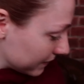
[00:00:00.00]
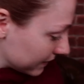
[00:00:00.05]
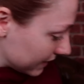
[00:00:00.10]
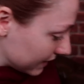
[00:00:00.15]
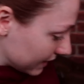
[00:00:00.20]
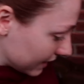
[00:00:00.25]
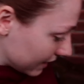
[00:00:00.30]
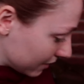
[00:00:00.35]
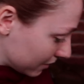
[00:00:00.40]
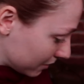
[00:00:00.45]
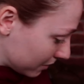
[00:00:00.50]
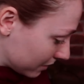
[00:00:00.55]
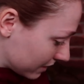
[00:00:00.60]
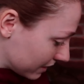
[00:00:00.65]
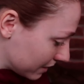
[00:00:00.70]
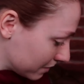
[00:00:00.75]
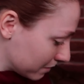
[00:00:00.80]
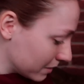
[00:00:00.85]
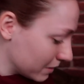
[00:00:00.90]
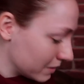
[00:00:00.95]
Now
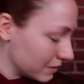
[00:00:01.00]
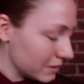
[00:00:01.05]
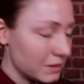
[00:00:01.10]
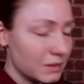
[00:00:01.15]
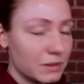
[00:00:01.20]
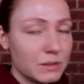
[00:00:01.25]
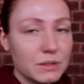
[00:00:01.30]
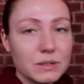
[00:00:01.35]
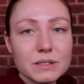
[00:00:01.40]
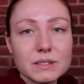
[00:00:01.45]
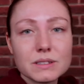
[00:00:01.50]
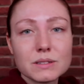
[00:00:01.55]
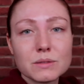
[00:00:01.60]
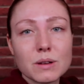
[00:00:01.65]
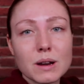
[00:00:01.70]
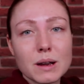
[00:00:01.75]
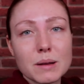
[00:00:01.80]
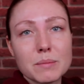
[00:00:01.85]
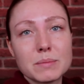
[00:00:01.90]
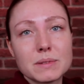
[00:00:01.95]
I'm going to just
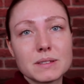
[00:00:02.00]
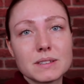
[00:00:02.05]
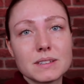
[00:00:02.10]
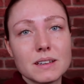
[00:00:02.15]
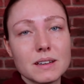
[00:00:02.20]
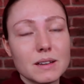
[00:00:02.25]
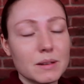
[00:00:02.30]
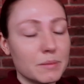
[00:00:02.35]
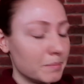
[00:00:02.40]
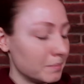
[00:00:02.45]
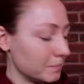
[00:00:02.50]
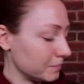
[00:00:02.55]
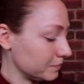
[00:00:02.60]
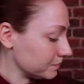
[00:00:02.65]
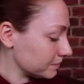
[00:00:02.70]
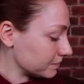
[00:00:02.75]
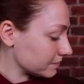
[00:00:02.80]
grab some